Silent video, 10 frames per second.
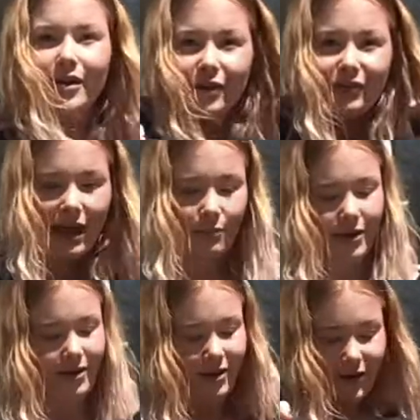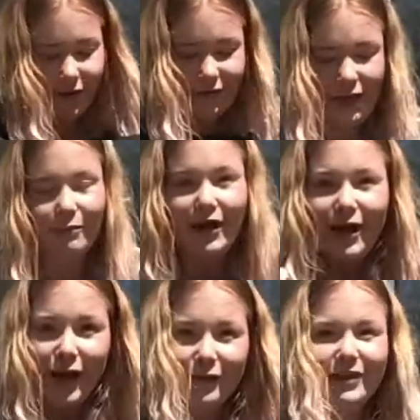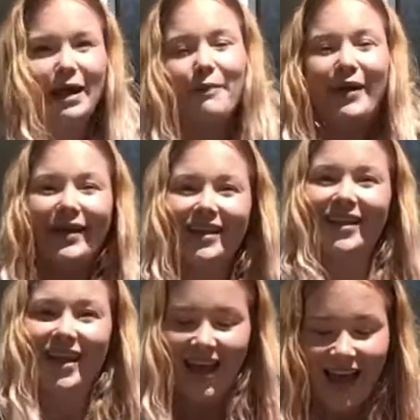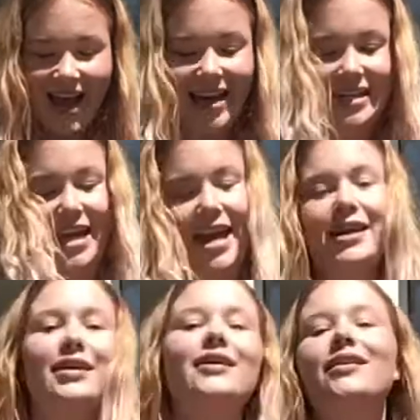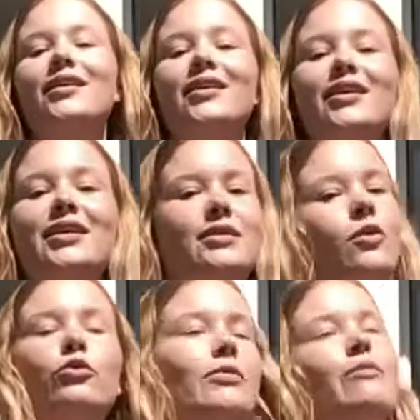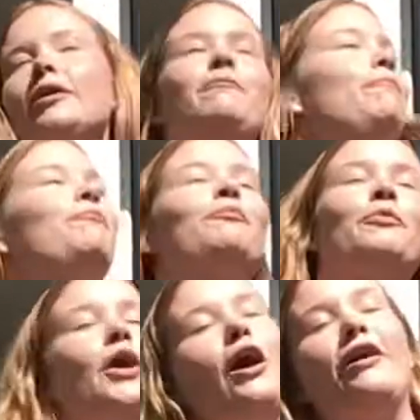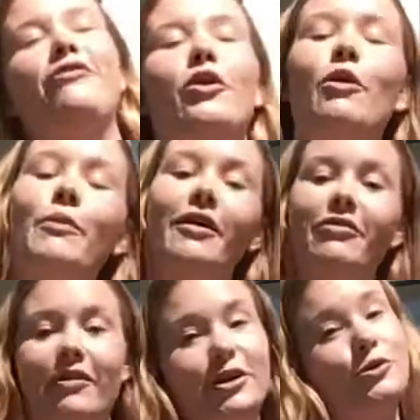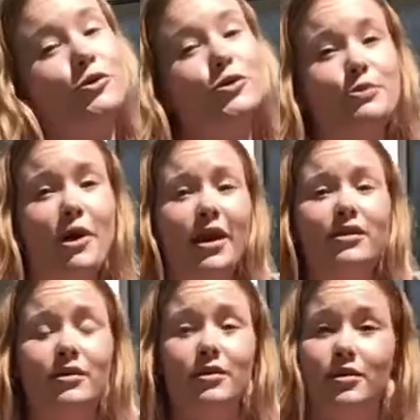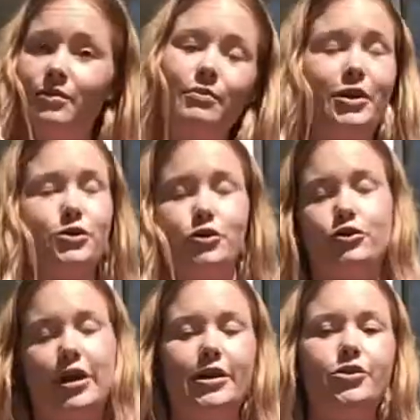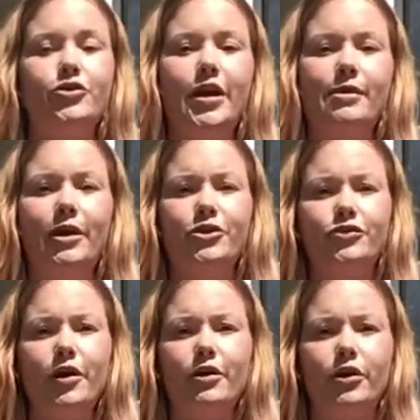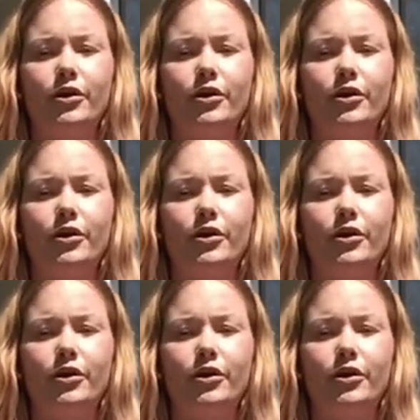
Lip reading: Flap, flap, flap, flap, and in. Oh, remember, I forgot my very tall spine, my straight tree, my trunk.